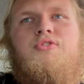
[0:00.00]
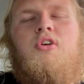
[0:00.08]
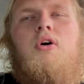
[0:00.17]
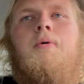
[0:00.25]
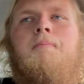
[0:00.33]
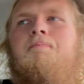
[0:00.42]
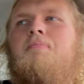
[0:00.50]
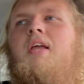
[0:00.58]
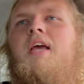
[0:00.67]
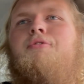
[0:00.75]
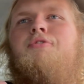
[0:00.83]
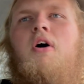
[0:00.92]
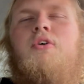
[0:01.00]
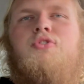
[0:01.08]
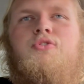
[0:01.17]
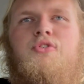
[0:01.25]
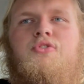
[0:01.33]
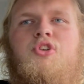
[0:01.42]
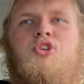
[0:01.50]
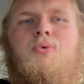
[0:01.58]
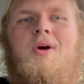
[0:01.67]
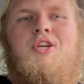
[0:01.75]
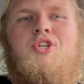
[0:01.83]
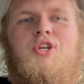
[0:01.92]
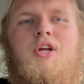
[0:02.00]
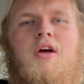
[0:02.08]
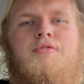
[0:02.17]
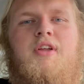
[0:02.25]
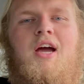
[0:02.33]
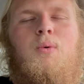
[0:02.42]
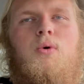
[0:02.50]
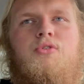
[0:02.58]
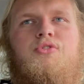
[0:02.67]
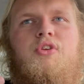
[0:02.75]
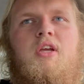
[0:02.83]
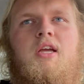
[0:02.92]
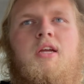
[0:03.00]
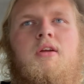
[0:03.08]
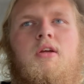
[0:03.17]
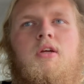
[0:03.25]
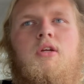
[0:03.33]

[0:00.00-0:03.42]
So it fosters a situation of now we're seeing